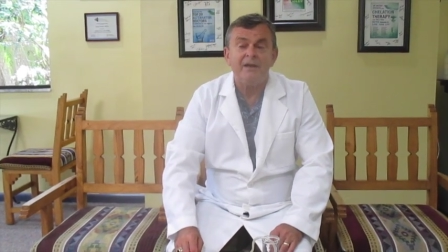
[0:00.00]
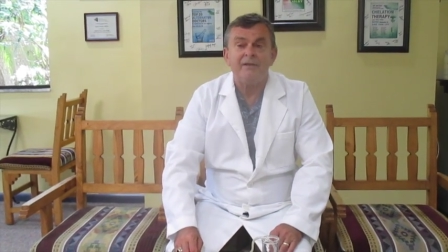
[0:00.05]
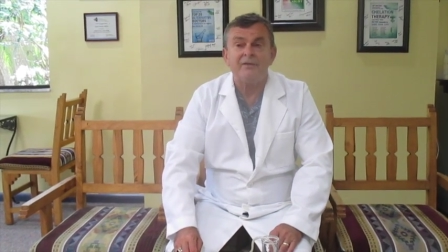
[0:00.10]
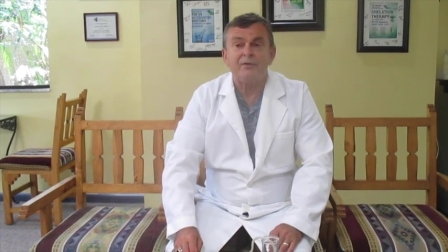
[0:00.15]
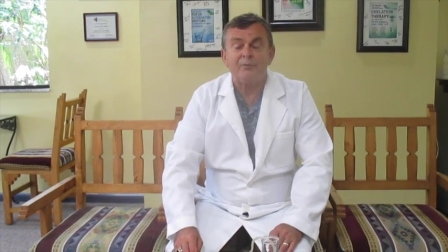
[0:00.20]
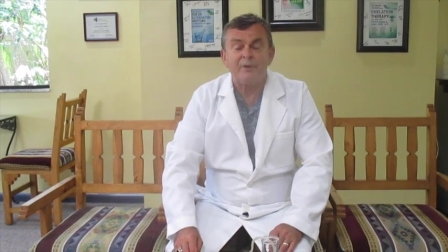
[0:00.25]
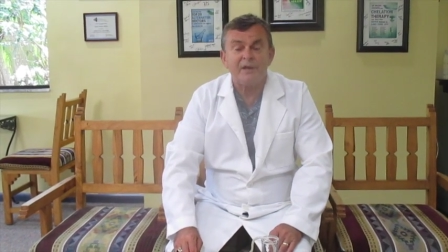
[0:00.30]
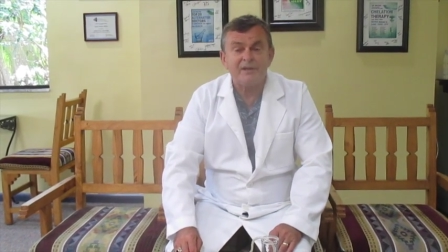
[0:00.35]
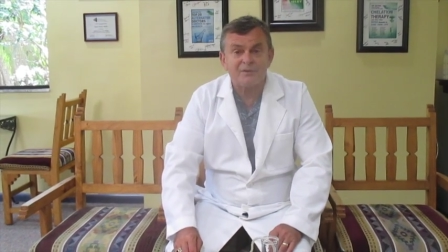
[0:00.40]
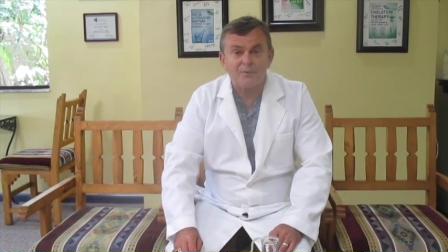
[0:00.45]
The
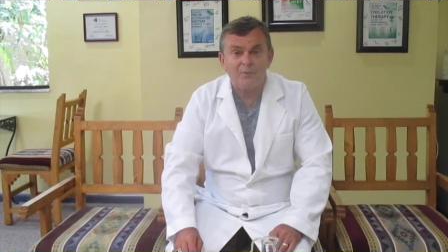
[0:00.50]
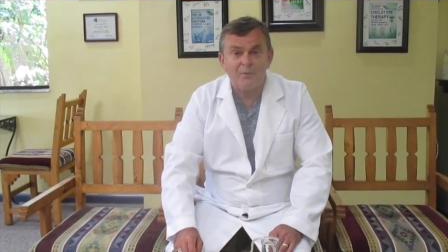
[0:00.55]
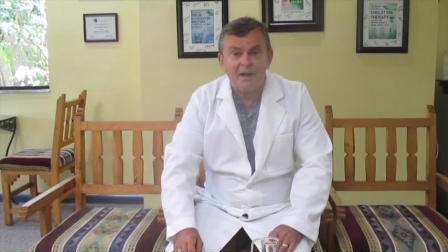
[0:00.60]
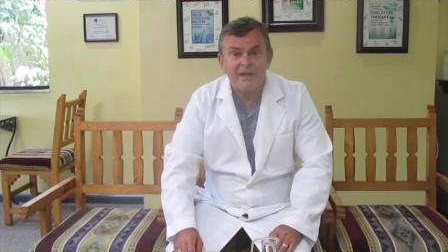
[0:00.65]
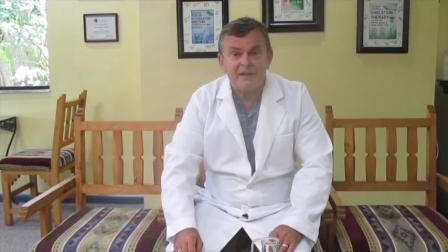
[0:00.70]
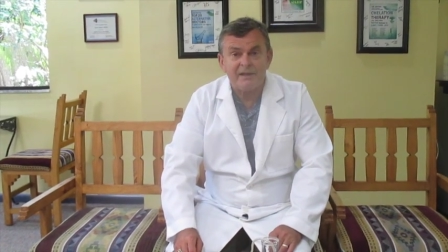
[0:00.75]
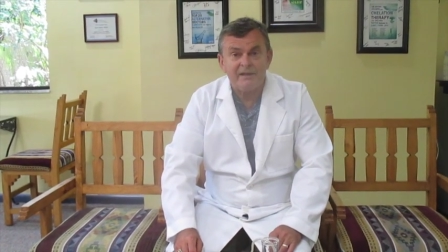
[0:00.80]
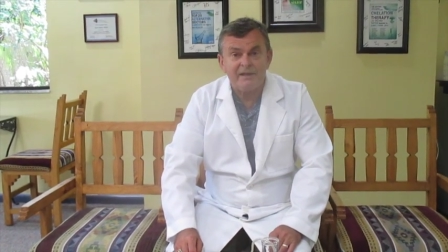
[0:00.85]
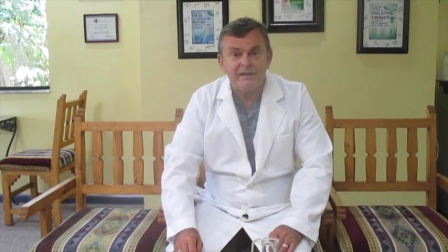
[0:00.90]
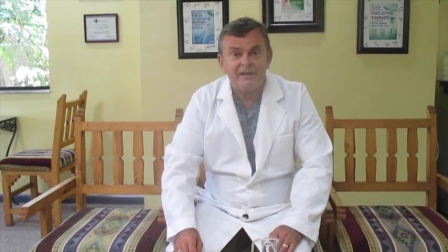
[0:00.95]
reason
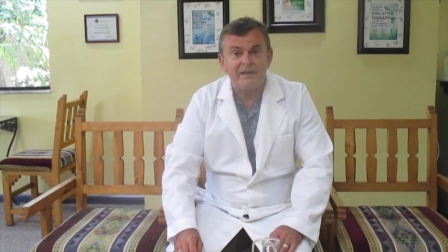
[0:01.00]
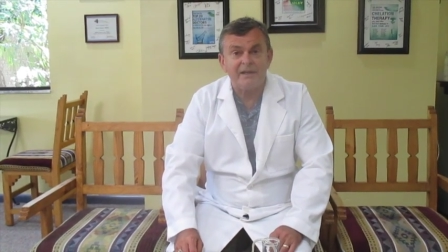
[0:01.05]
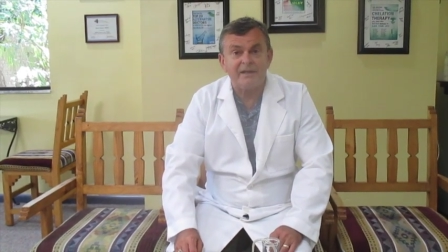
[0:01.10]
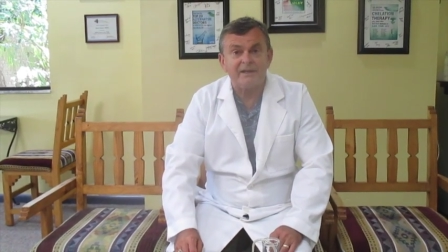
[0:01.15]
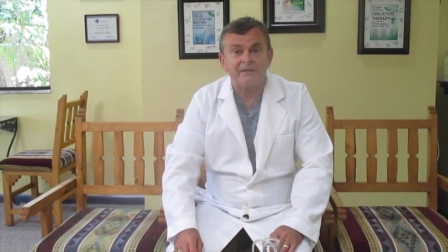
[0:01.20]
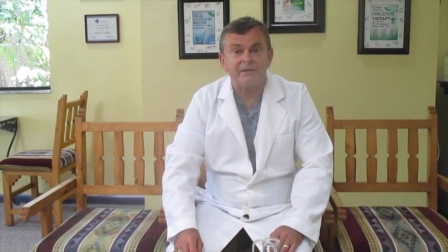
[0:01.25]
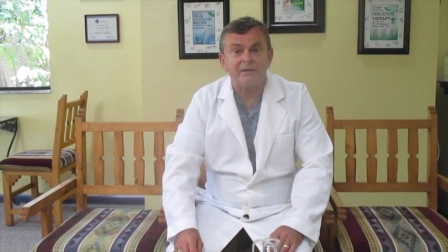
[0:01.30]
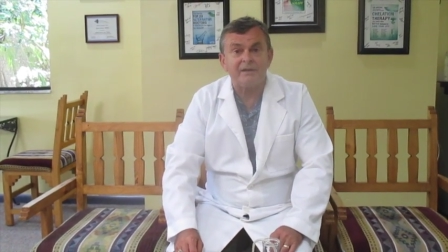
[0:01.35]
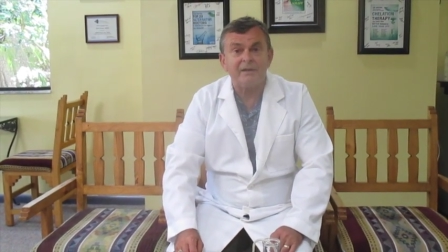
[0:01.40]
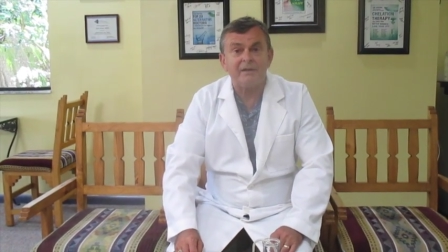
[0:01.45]
why you need to
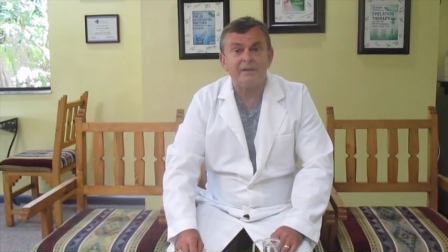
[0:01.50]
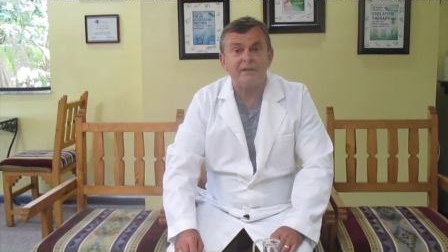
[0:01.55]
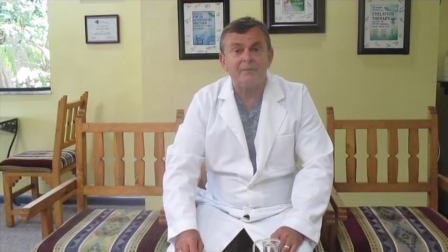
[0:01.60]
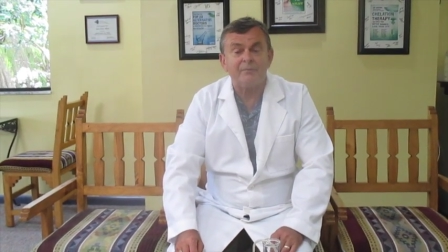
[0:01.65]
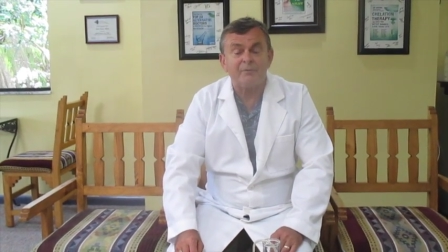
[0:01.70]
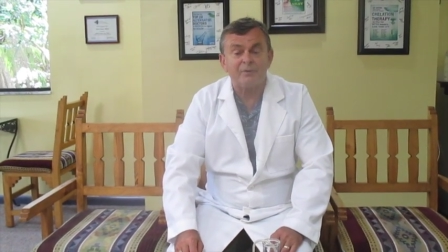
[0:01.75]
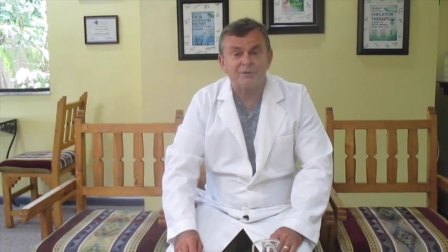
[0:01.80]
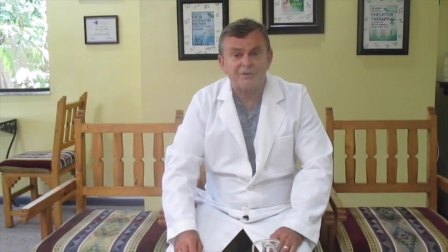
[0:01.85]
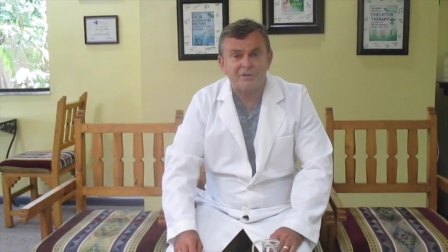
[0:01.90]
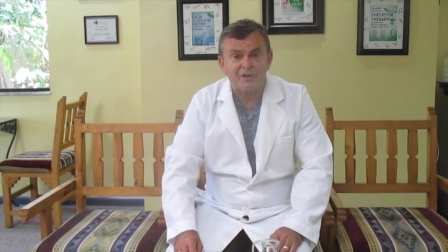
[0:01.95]
get
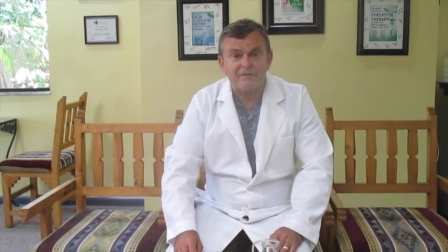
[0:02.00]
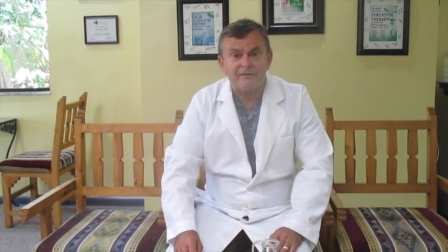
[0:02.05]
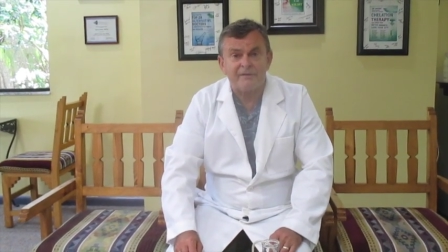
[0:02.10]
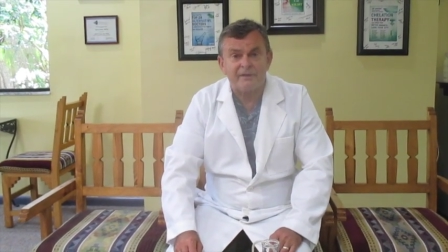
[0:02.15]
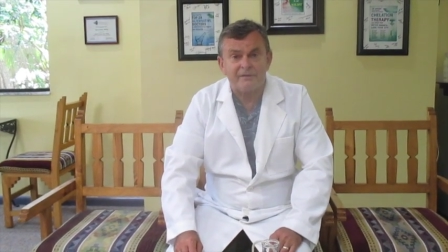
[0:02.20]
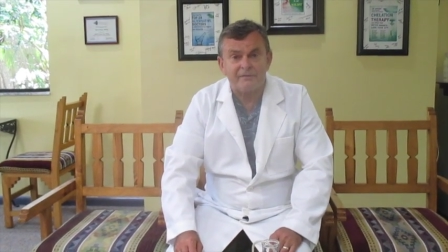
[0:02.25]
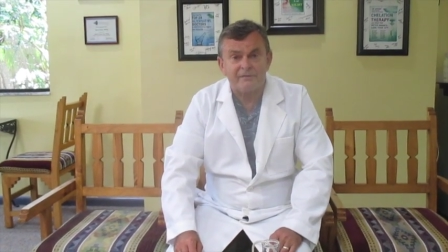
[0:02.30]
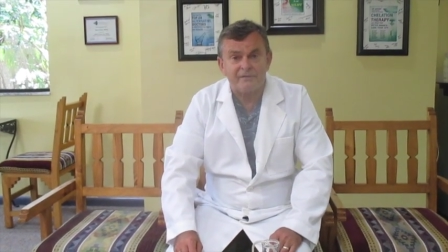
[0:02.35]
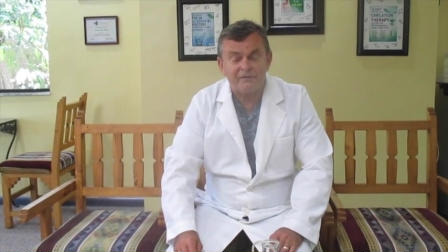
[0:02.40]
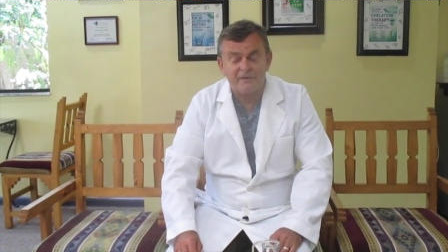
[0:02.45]

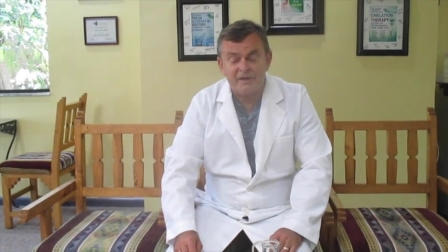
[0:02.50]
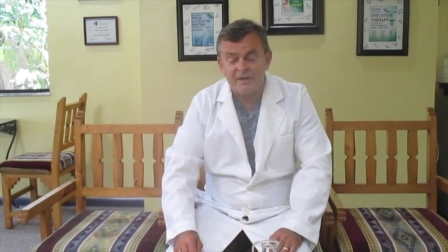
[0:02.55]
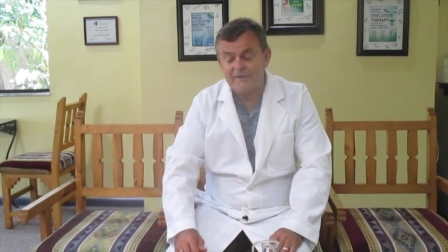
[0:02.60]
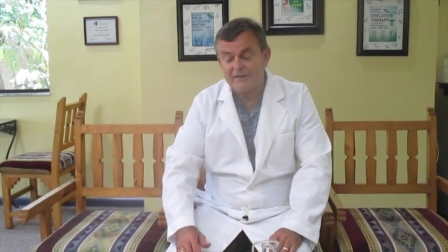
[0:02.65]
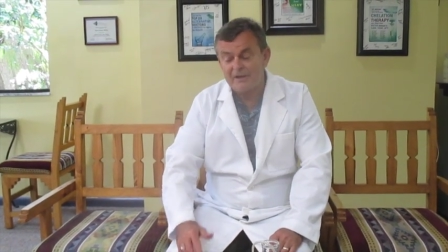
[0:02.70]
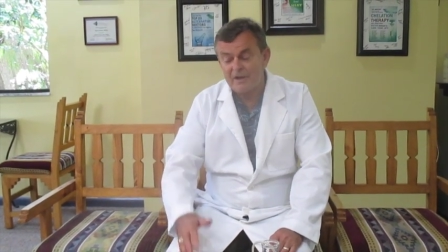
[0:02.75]
preservative-free,